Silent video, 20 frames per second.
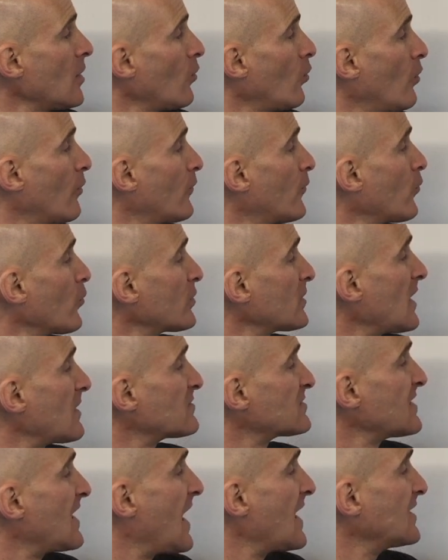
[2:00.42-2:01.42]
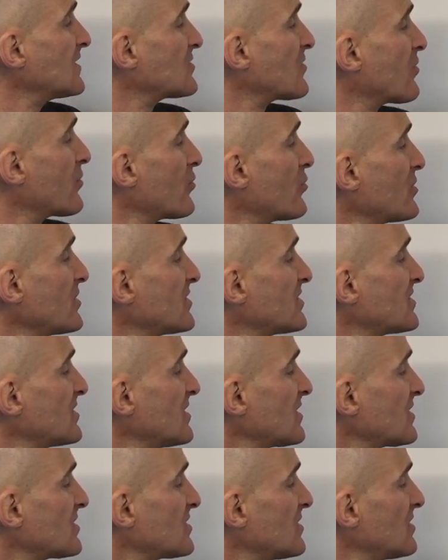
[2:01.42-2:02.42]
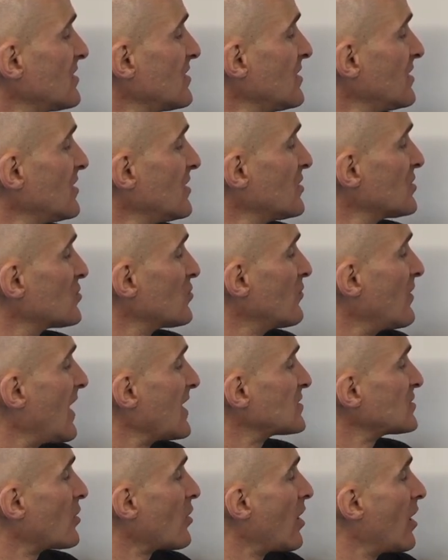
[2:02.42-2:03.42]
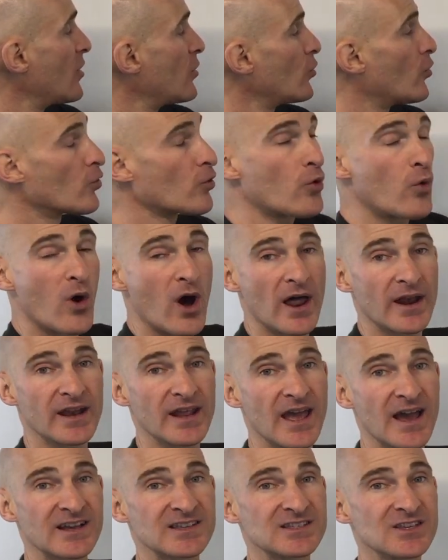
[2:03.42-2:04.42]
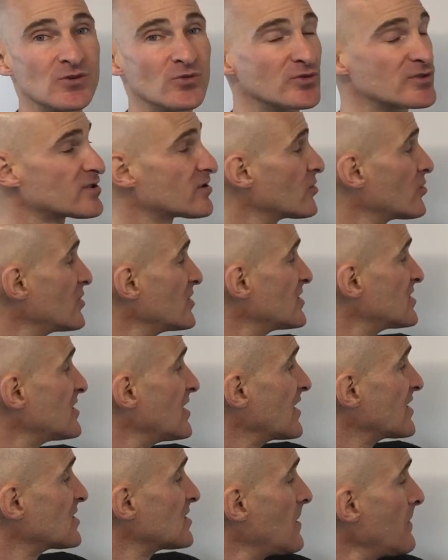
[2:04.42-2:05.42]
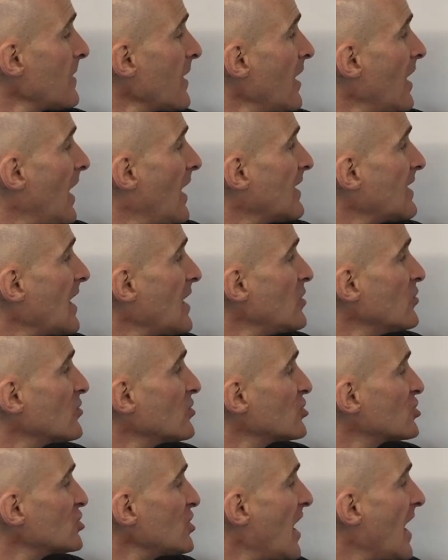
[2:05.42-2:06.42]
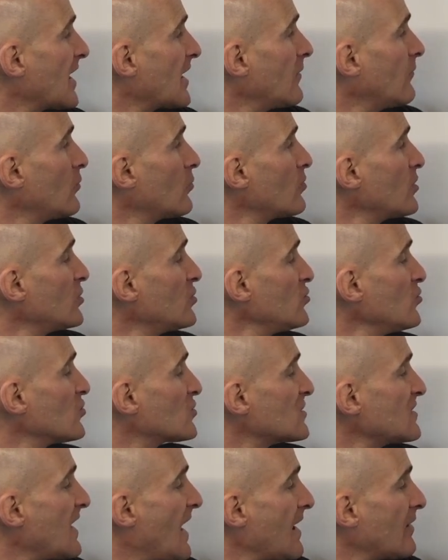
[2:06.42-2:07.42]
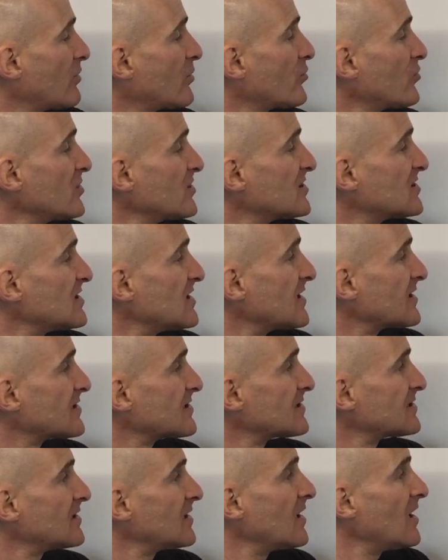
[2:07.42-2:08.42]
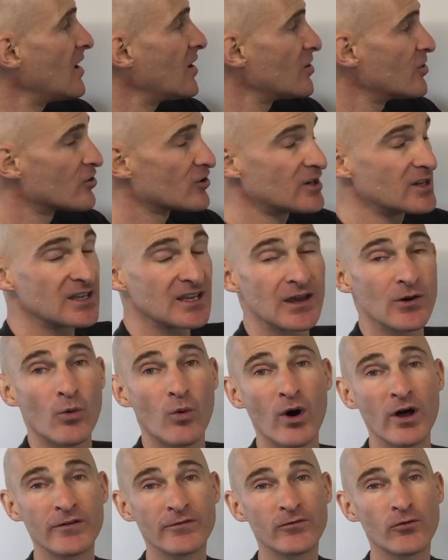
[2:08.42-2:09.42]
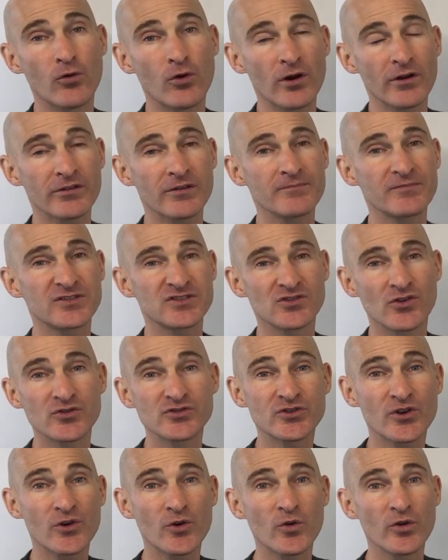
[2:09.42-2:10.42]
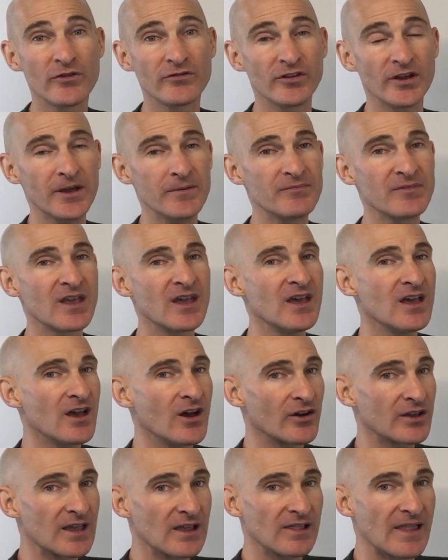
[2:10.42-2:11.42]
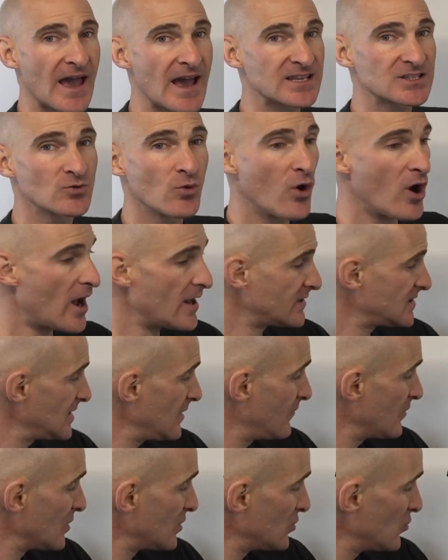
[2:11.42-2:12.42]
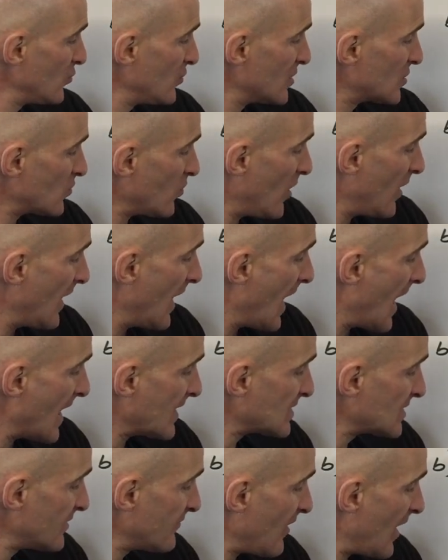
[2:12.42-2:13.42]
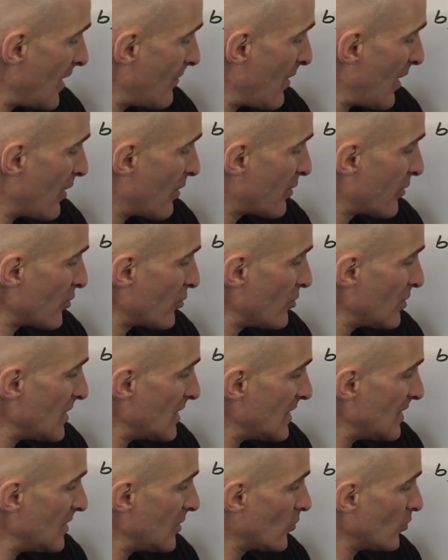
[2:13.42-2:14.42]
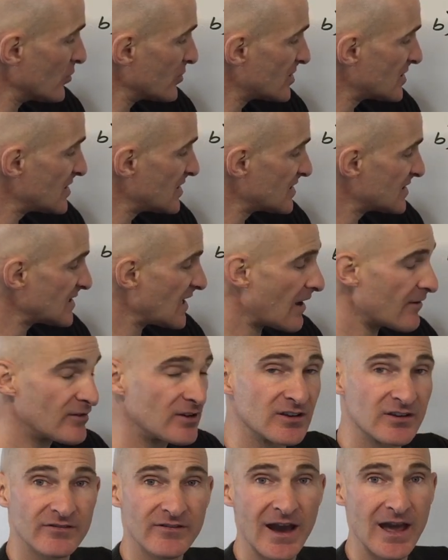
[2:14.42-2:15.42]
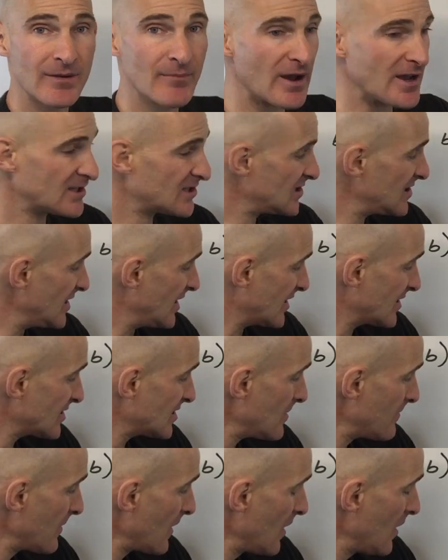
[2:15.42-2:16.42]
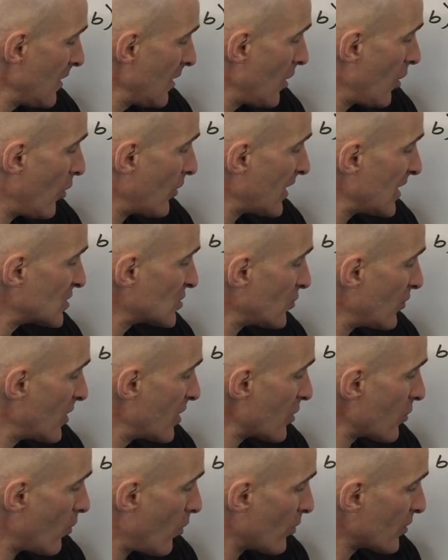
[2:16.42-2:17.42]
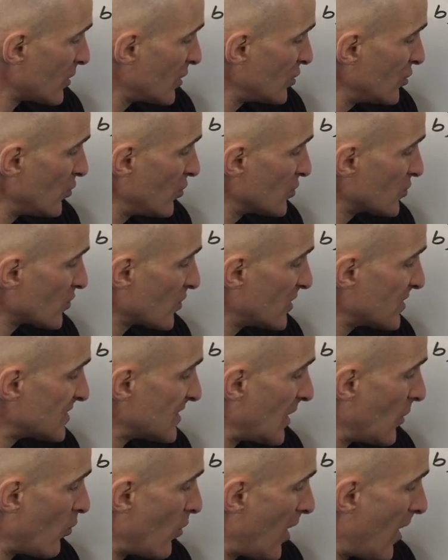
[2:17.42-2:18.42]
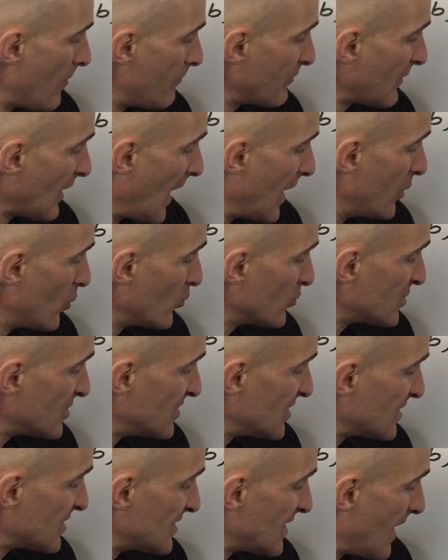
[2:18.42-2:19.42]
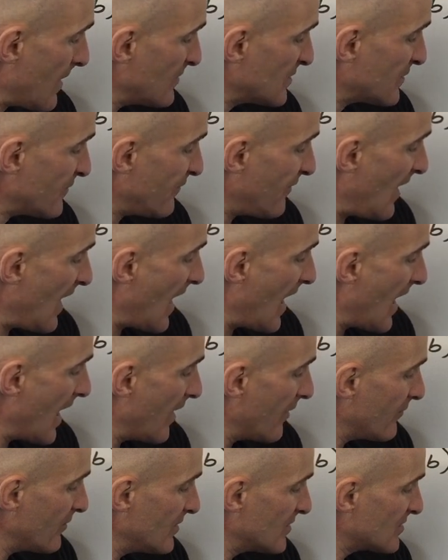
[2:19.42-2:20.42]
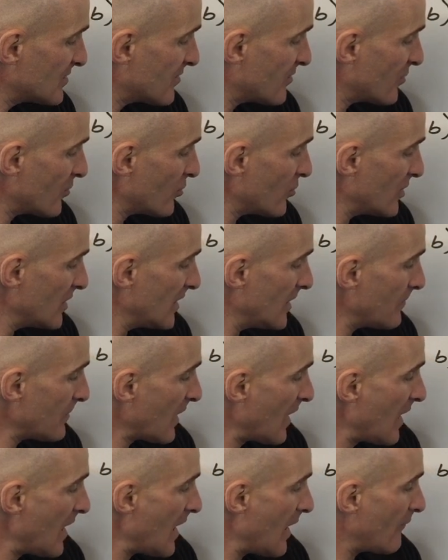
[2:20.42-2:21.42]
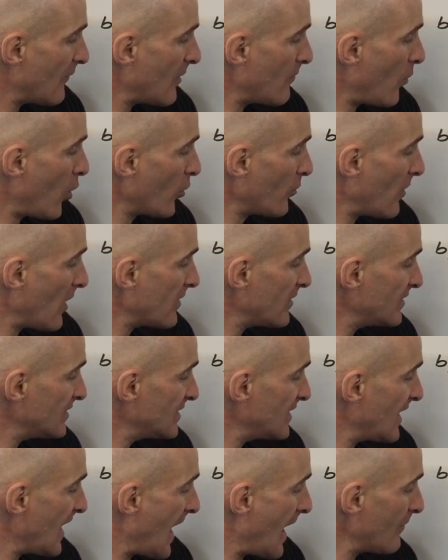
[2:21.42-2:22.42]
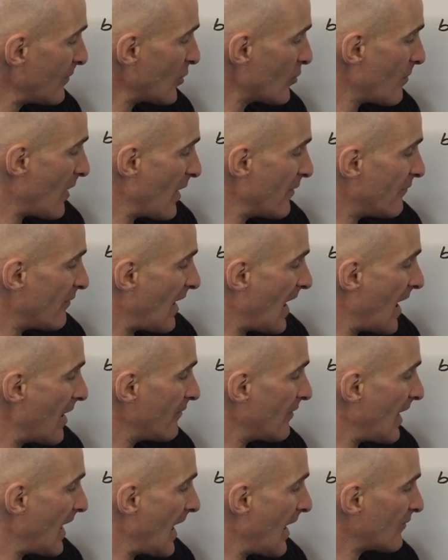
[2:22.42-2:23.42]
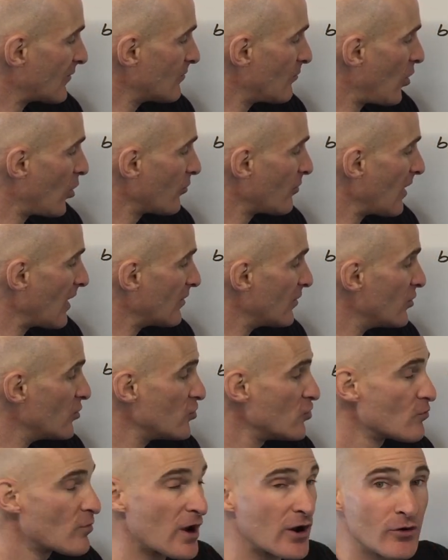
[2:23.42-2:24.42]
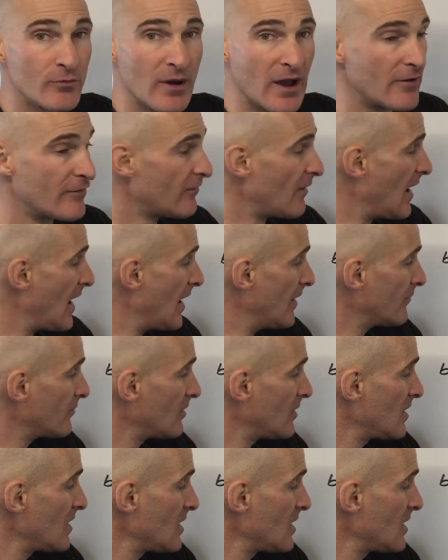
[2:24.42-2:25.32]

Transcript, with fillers: Well, 4 times 9 is 36, so that's our unknown quantity, x equals 36. Again, you can check if you reduce 9 36, you're going to get 1 fourth. So those are equivalent. Okay, last one. See if you can do this one. x divided by 30 equals 7 divided by 6. Okay, so here what we're going to do is we're going to say, well, I know 6 times 5 is 30. If I multiply the denominator by 5, I have to multiply the numerator by 5.